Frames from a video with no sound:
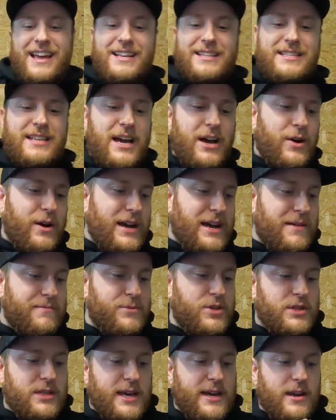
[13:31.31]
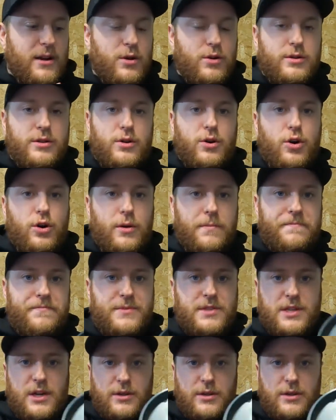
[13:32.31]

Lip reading: So just taking a look at the hub.